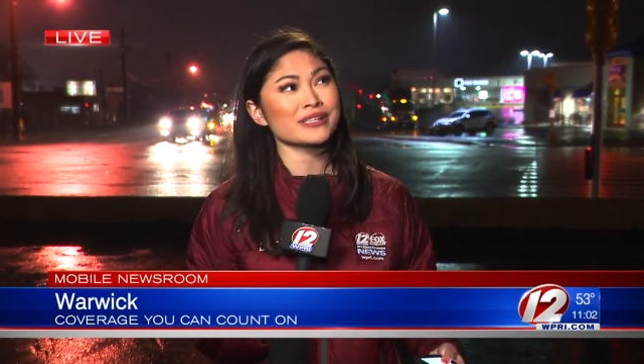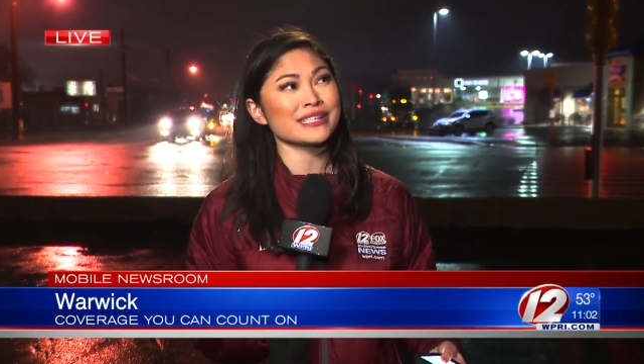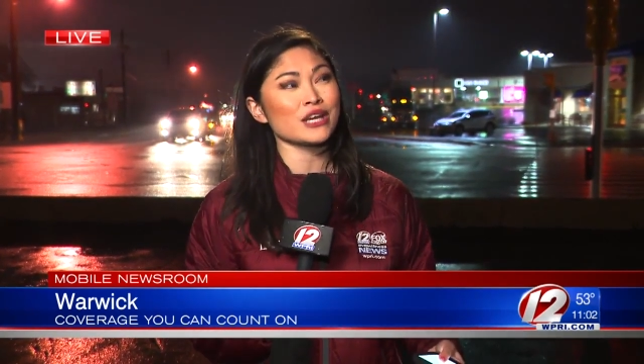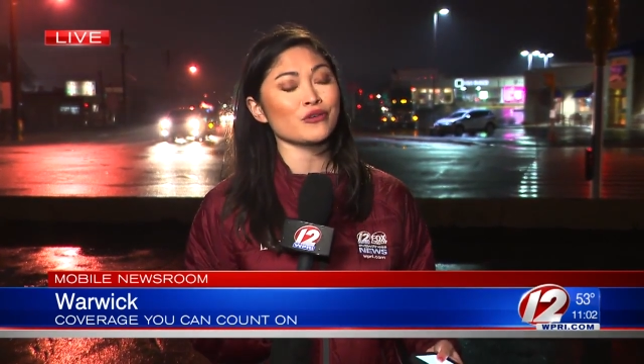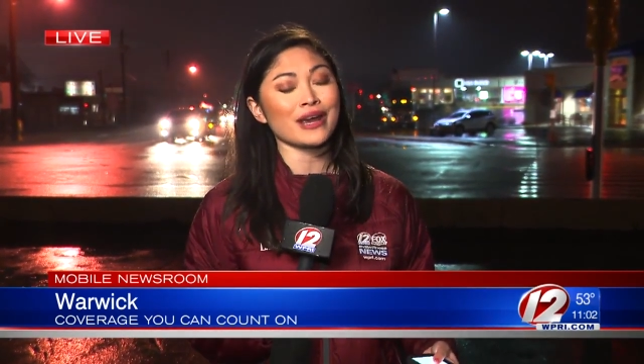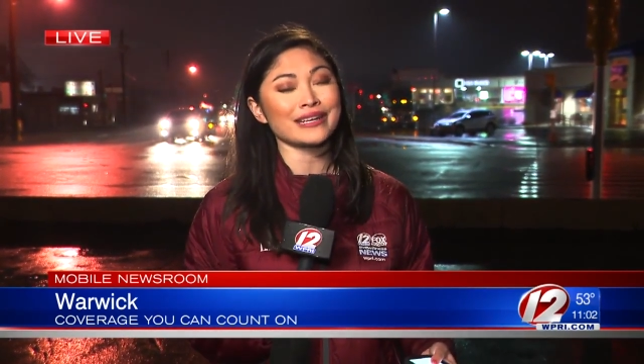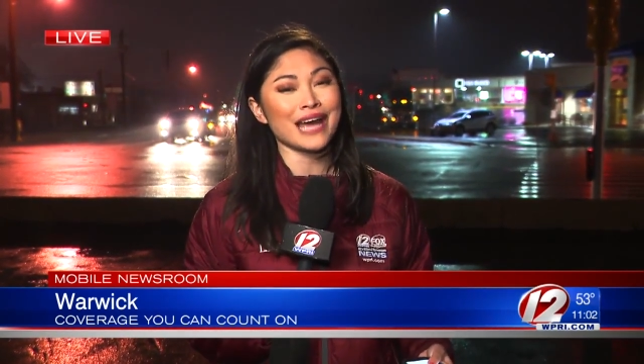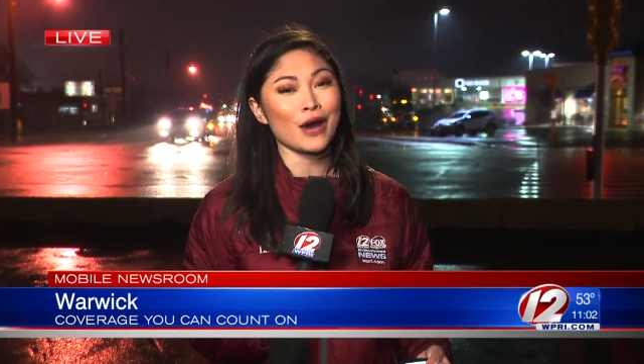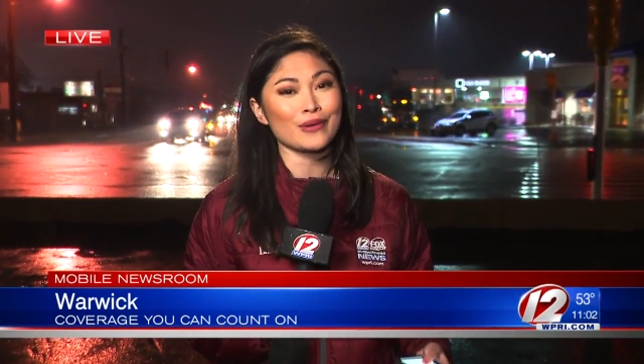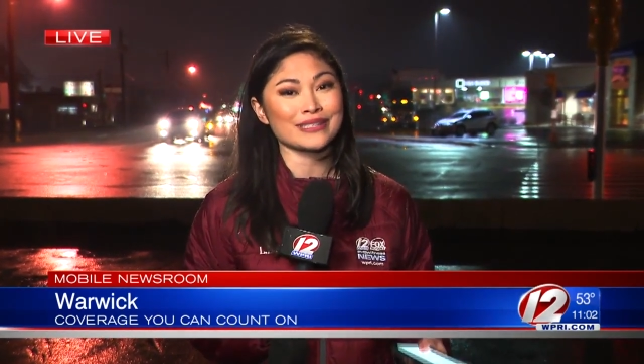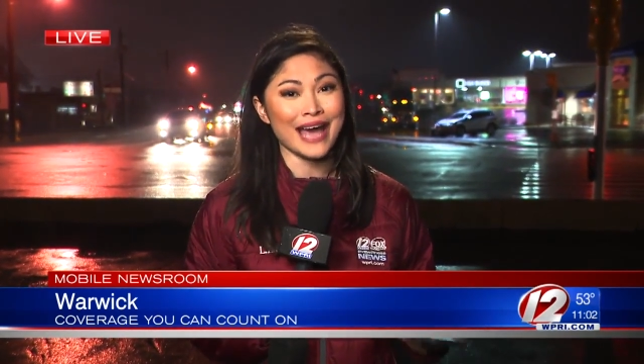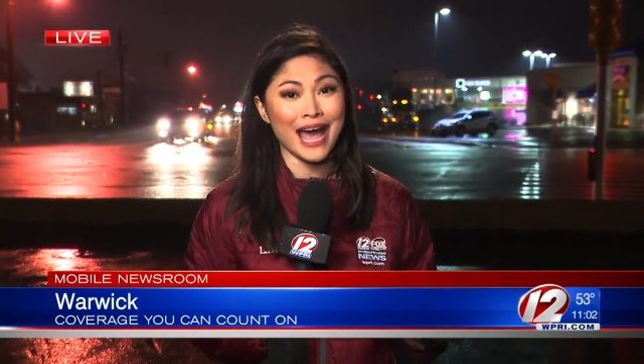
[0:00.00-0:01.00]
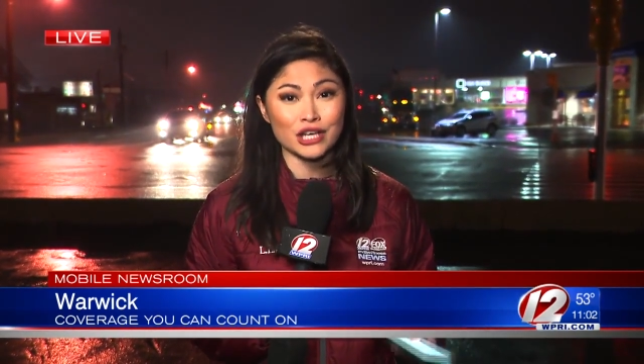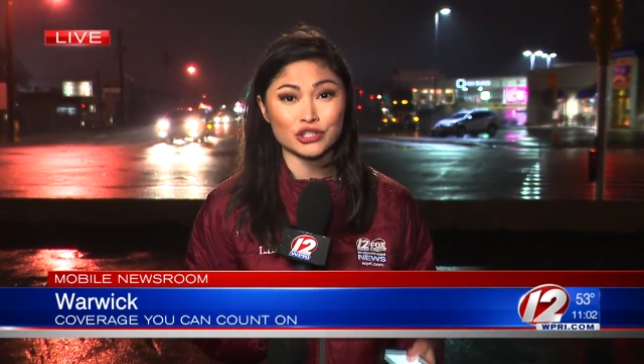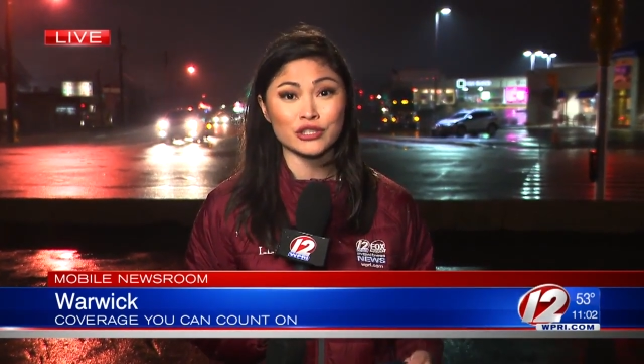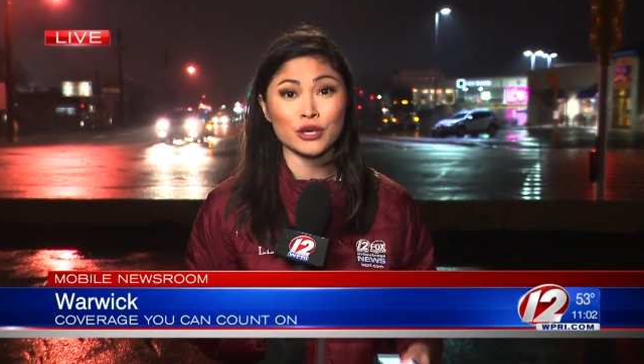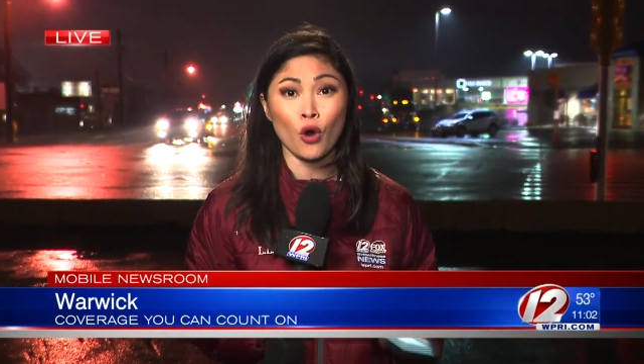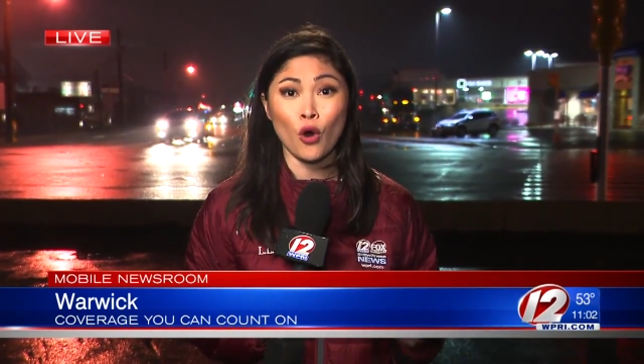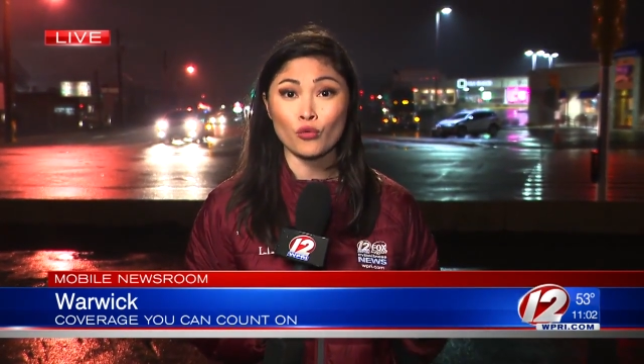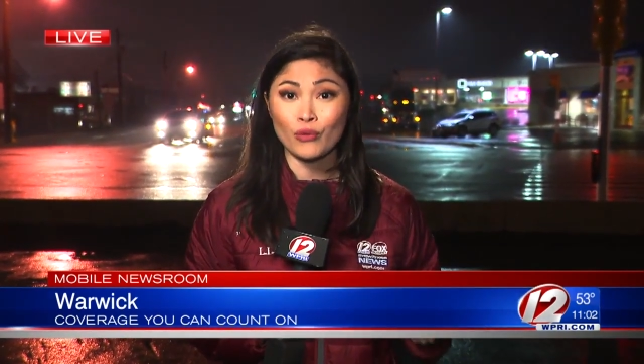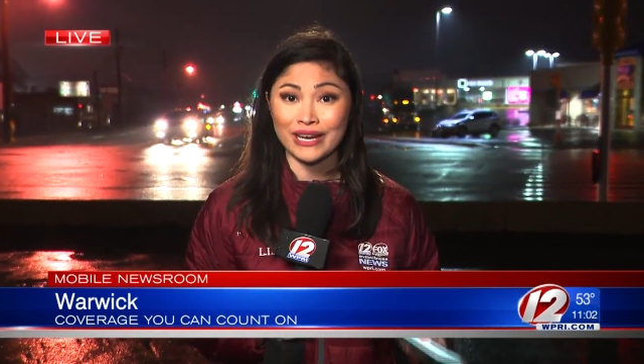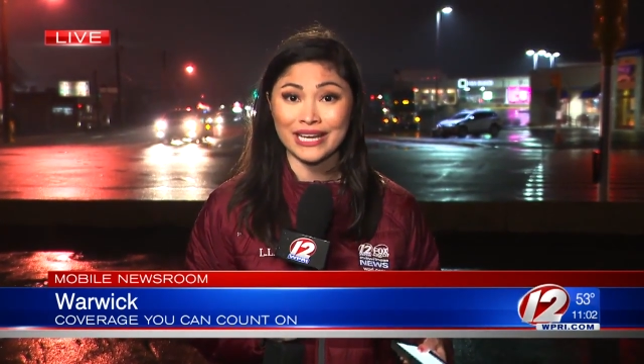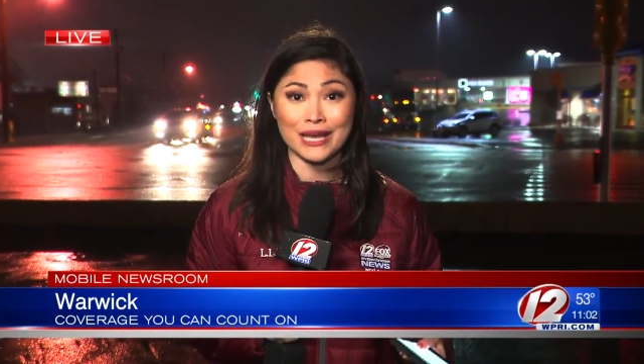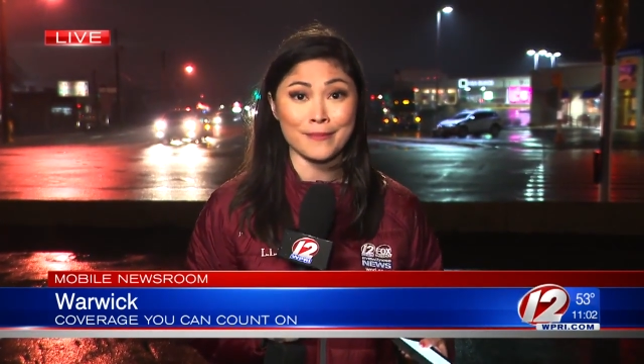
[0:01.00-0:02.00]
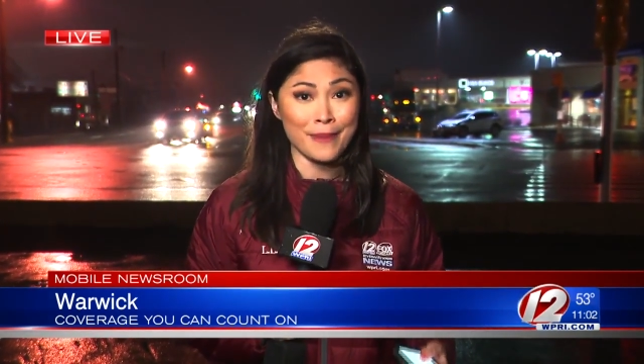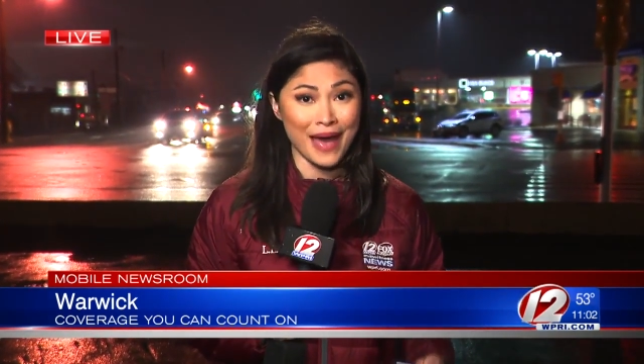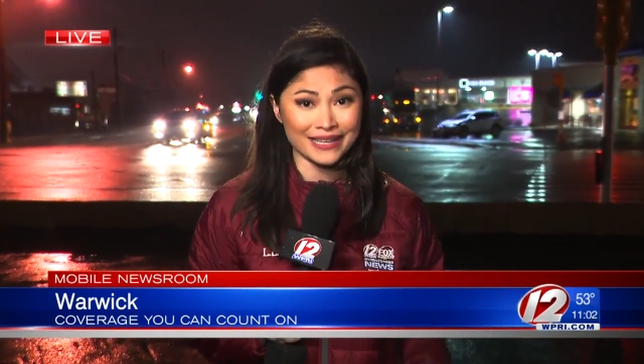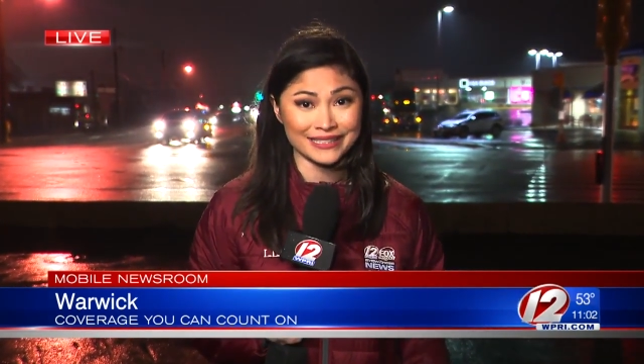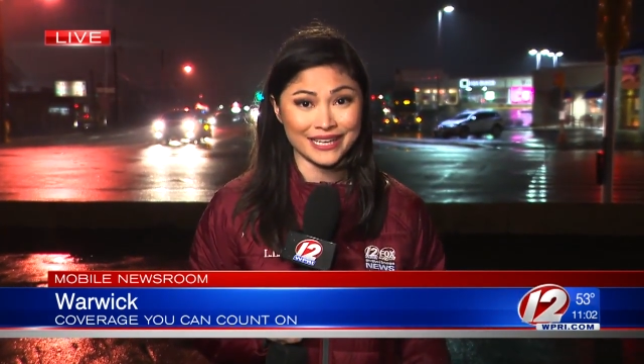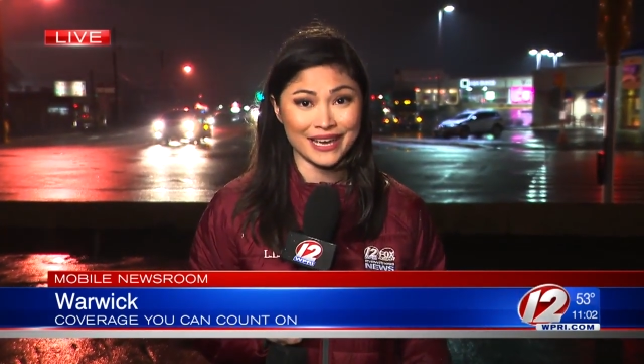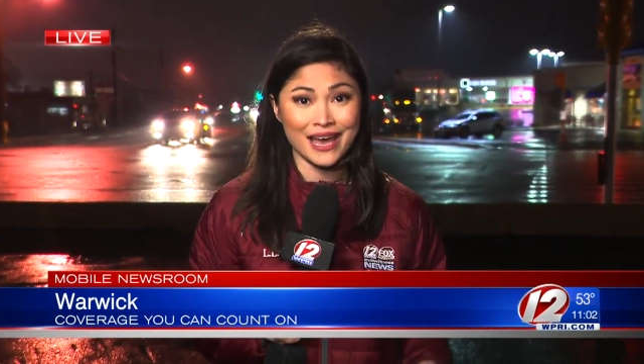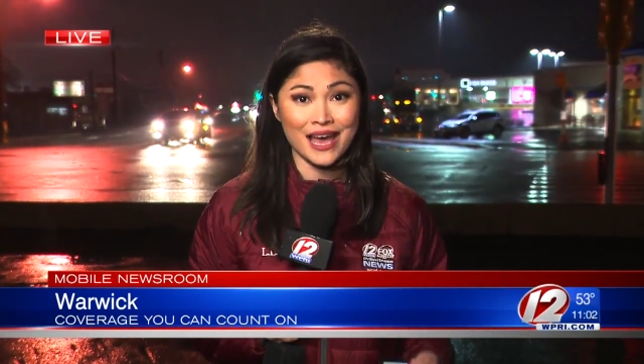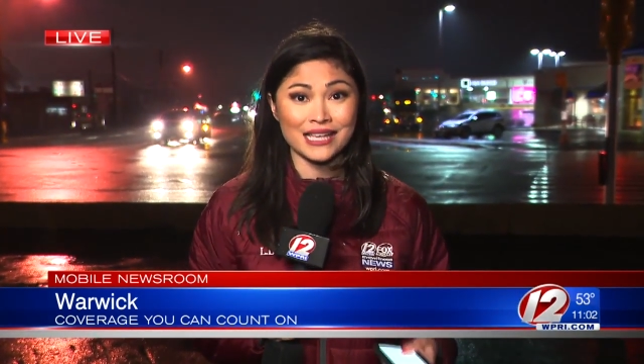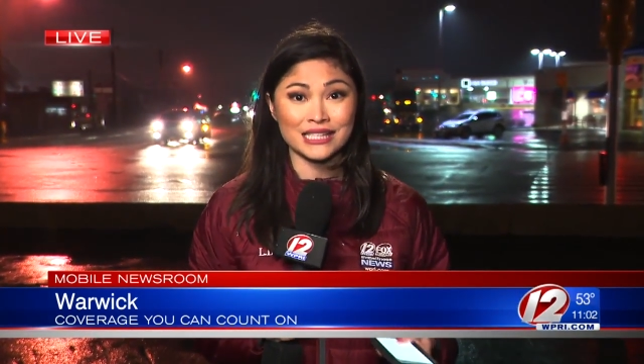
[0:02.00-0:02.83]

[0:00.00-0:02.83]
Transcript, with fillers: seeing right now is actually already impacting